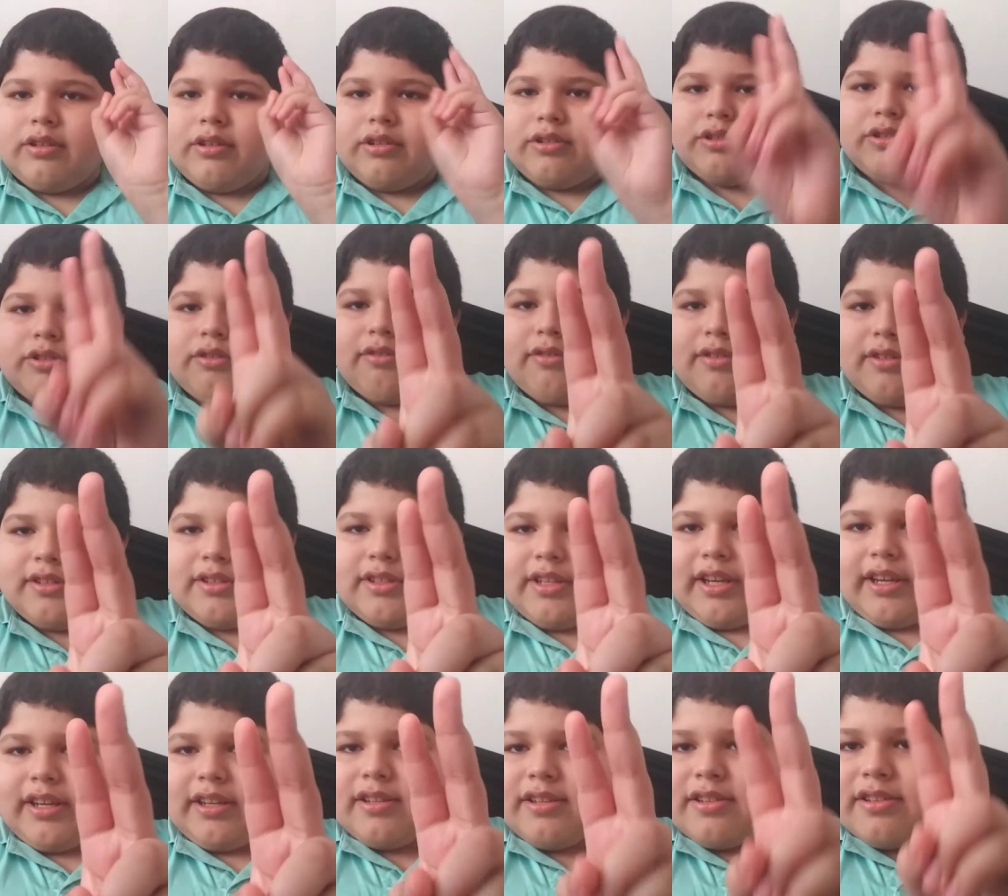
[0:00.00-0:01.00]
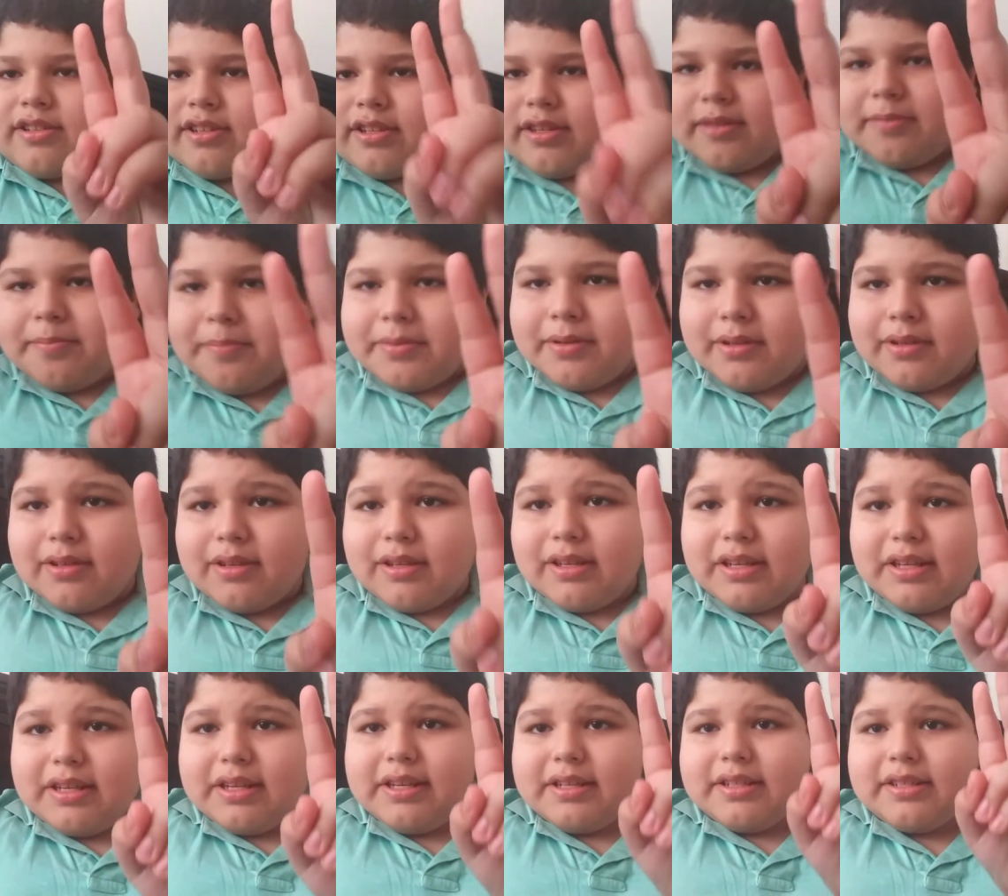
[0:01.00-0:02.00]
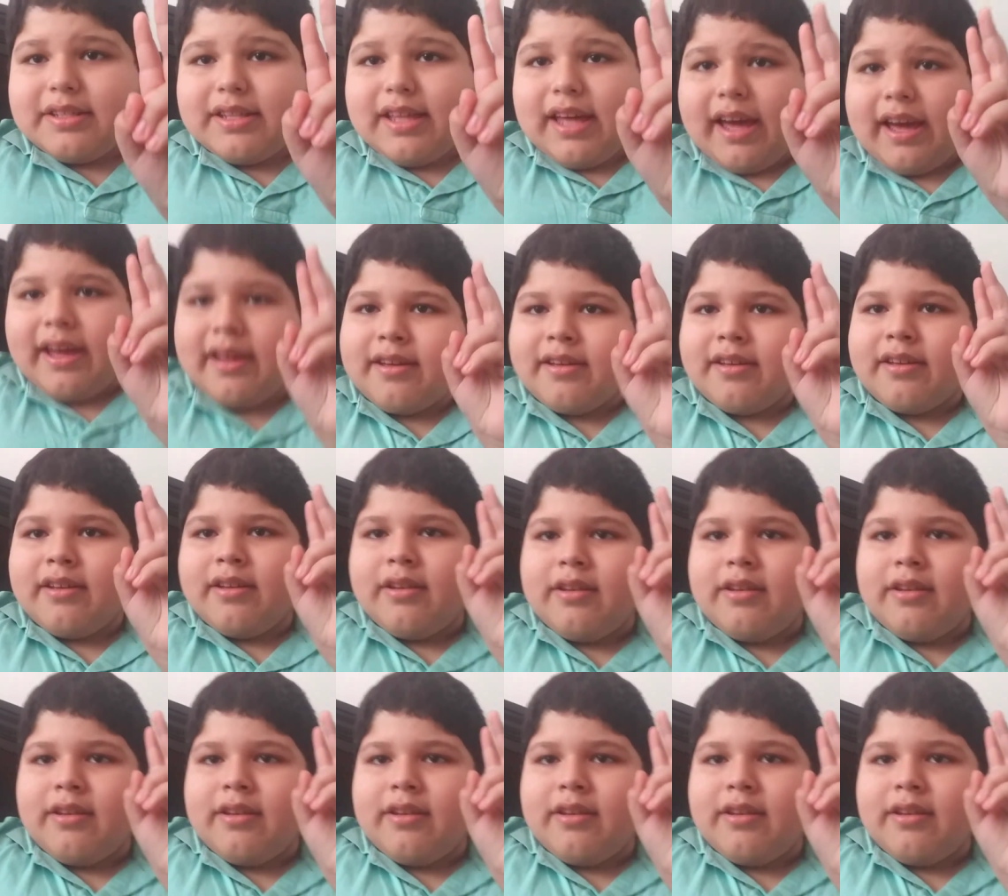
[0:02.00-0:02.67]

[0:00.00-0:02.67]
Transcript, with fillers: So the second tip is that